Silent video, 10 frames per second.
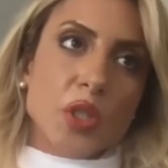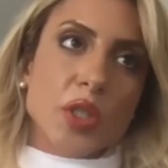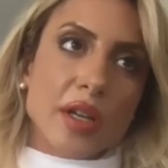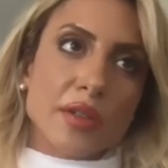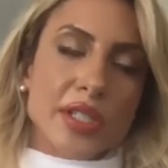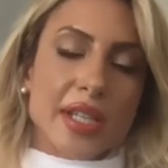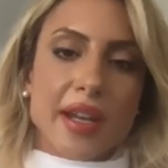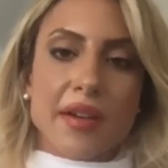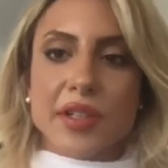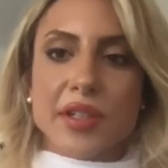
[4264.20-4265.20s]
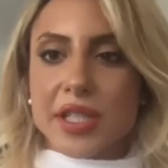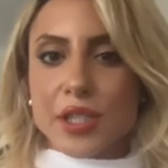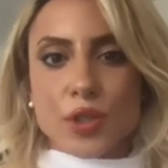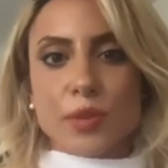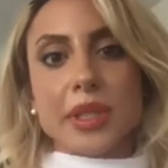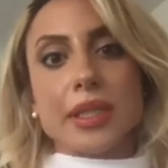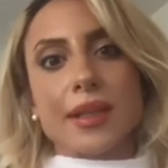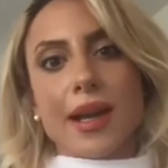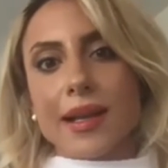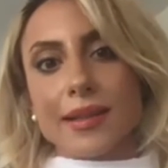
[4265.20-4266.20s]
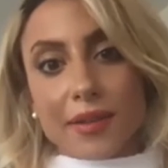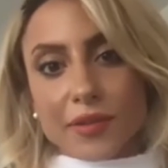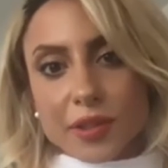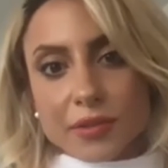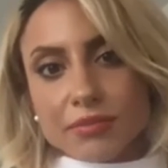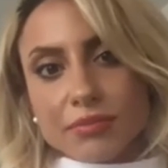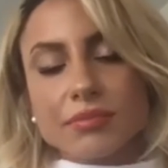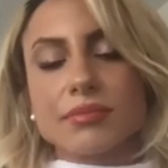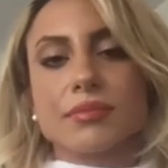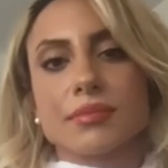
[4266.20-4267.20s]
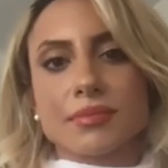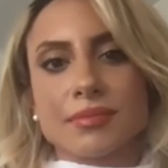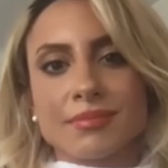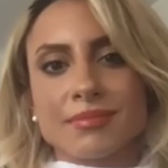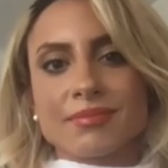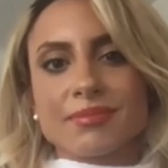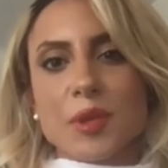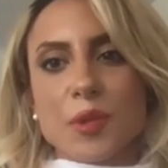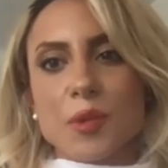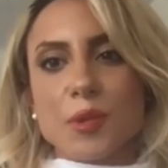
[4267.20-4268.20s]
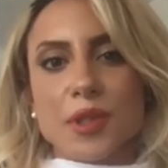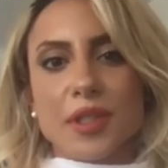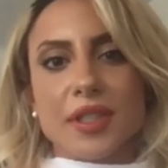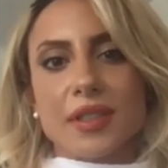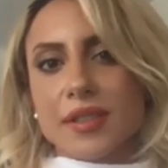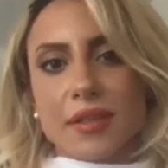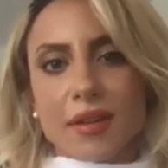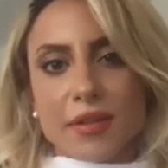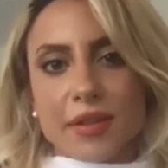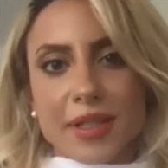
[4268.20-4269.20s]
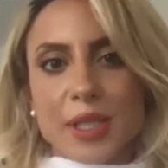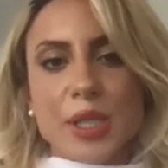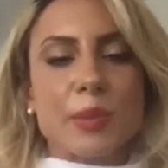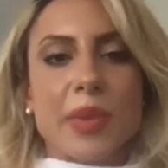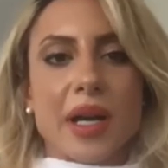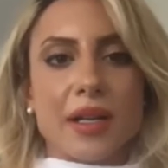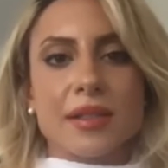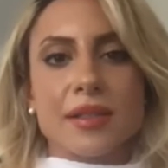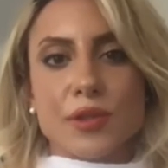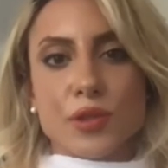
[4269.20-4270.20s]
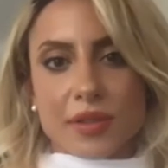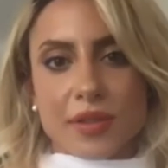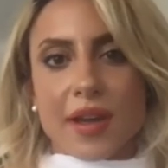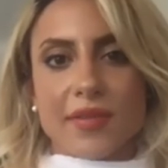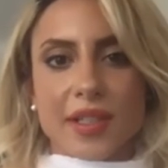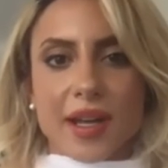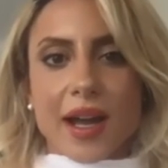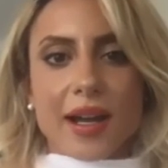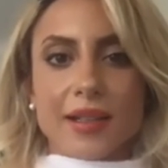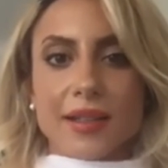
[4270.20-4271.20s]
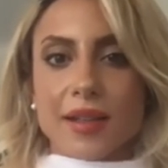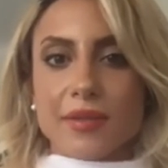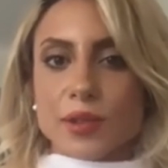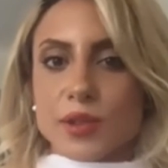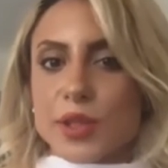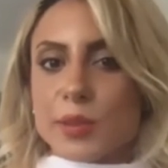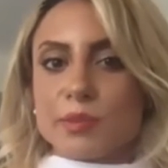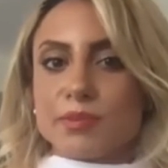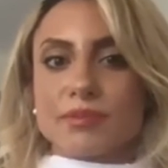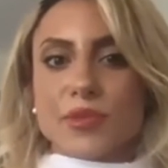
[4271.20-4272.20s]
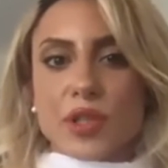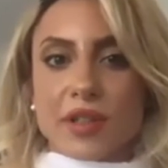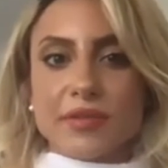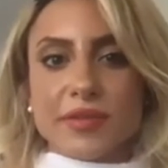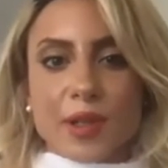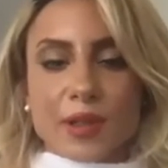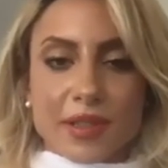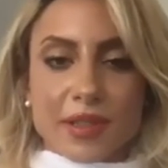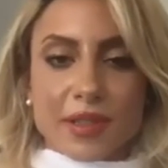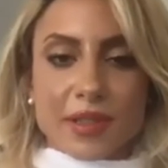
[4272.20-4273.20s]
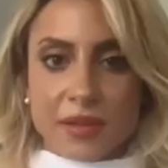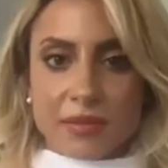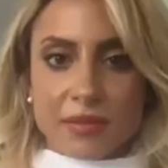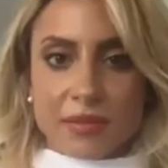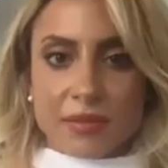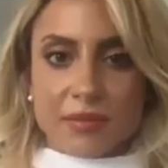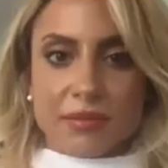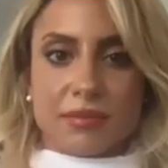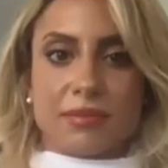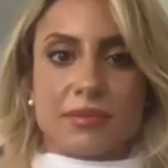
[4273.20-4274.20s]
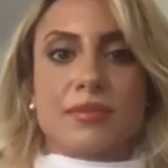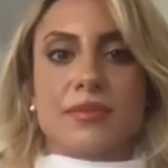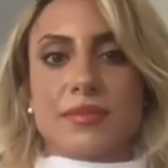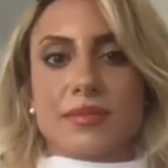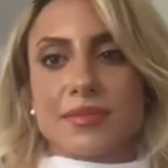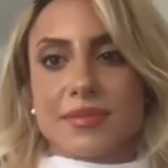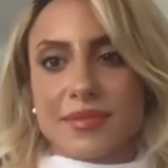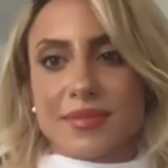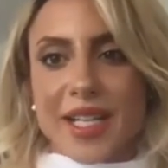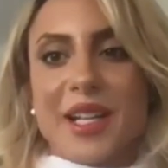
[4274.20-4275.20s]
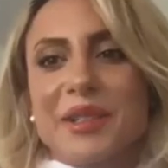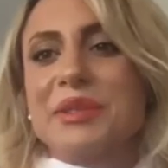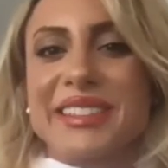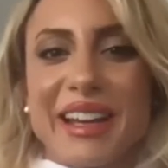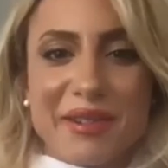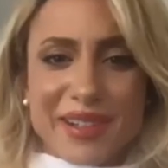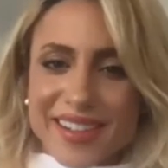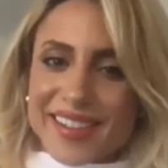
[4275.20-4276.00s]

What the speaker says: you said everything should be eye level. What are there any spas that just have an eye level shelf all around the spa? Would that work?